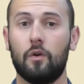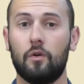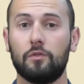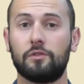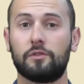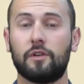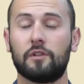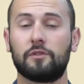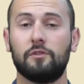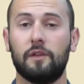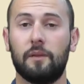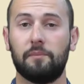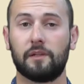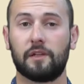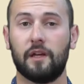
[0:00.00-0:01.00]
All structural
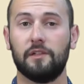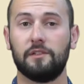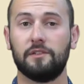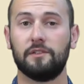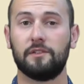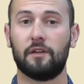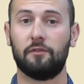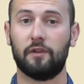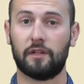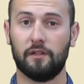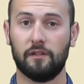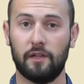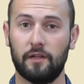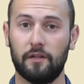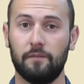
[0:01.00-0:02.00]
applications are
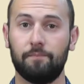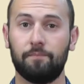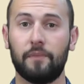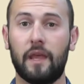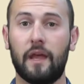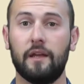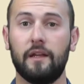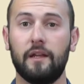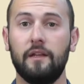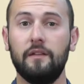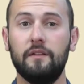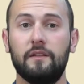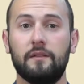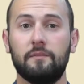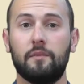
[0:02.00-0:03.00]
regulated, and any
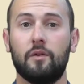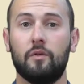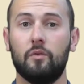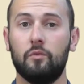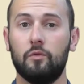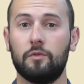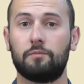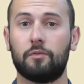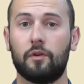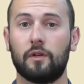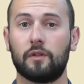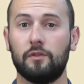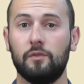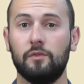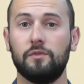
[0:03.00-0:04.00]
timber or wood
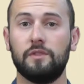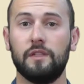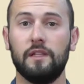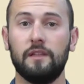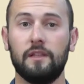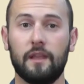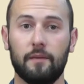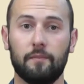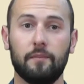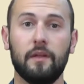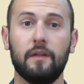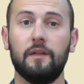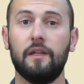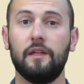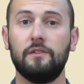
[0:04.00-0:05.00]
product used in them
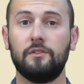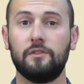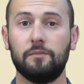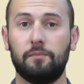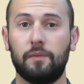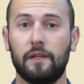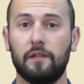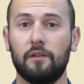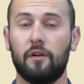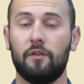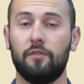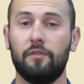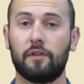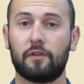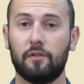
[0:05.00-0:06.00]
needs to be
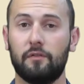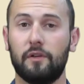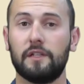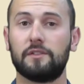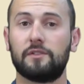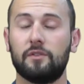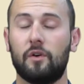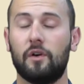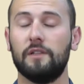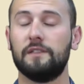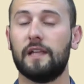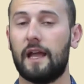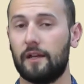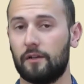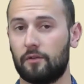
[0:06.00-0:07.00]
of the correct size
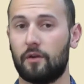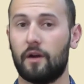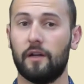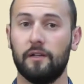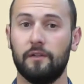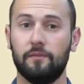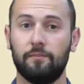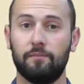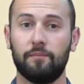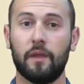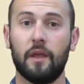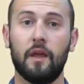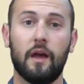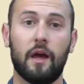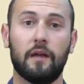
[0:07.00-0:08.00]
and grade.
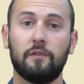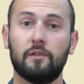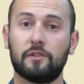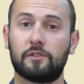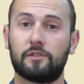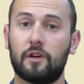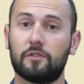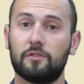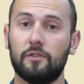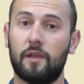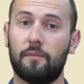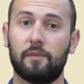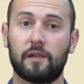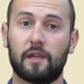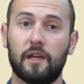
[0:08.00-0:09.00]
Unlike structural
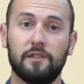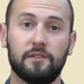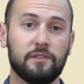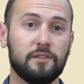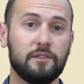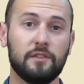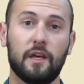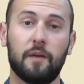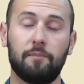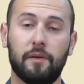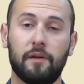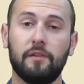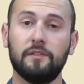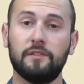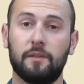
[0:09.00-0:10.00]
applications,
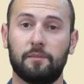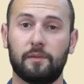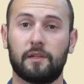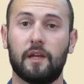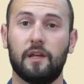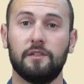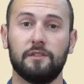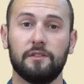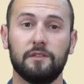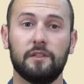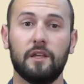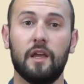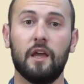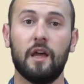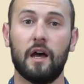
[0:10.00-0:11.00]
appearance applications
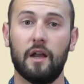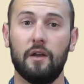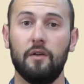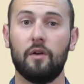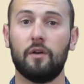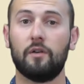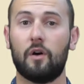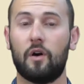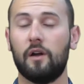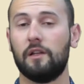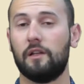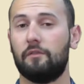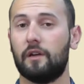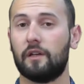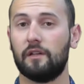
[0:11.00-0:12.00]
are not
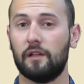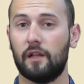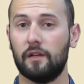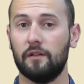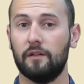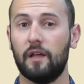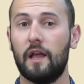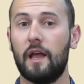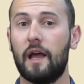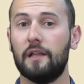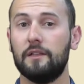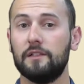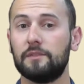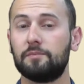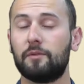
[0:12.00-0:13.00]
highly regulated,
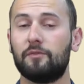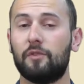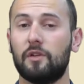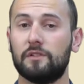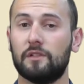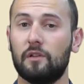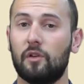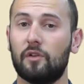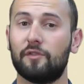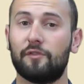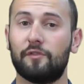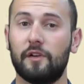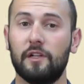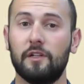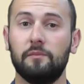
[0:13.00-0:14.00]
and this provides a lot of
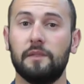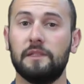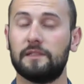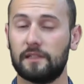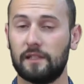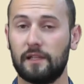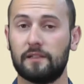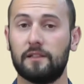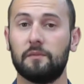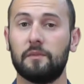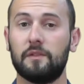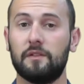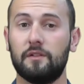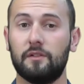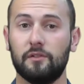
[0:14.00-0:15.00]
freedom in selecting
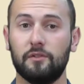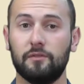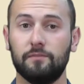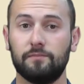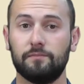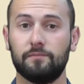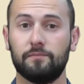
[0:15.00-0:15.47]
material.